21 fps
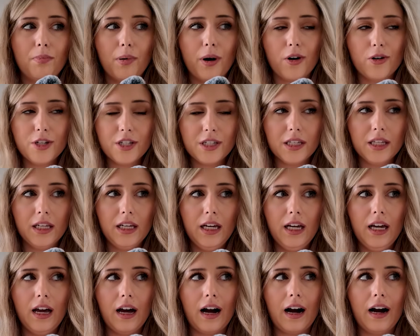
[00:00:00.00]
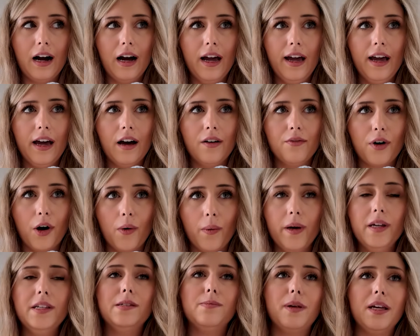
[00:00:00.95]
Personally, I have
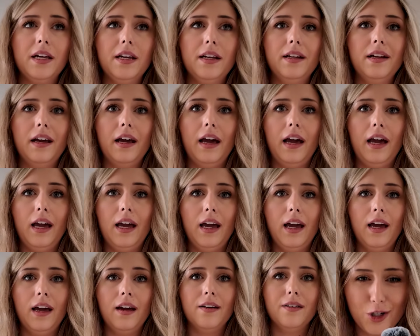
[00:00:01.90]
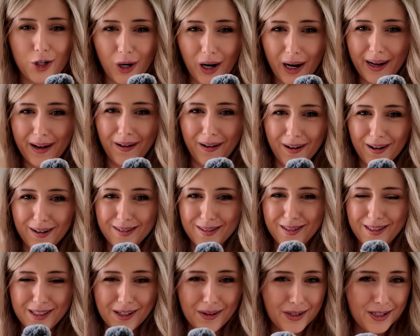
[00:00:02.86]
always been a try hard,
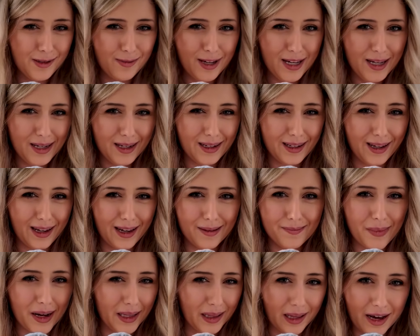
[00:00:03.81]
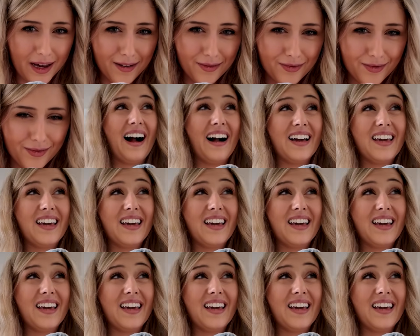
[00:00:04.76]
so to speak, in my life.